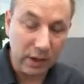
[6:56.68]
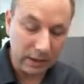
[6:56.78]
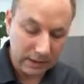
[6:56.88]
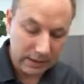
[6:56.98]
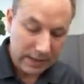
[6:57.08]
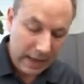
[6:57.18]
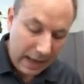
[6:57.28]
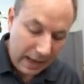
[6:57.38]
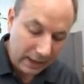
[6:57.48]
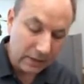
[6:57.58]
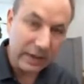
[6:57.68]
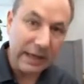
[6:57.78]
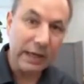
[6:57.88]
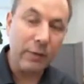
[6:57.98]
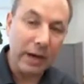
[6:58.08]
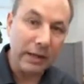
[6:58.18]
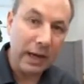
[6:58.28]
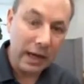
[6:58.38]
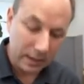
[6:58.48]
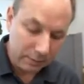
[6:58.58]
line, and the AnyRAID
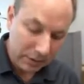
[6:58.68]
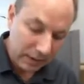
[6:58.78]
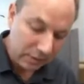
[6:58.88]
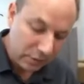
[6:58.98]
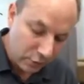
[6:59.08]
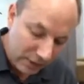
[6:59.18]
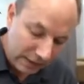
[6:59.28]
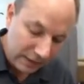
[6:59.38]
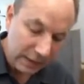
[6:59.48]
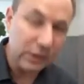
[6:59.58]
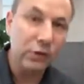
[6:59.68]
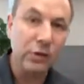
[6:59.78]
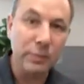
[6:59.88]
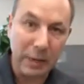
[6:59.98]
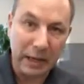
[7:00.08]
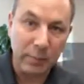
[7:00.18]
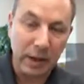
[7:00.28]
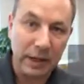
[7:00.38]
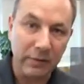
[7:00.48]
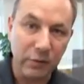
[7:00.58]
card plugs directly into the
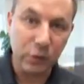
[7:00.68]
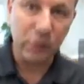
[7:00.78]
backplane of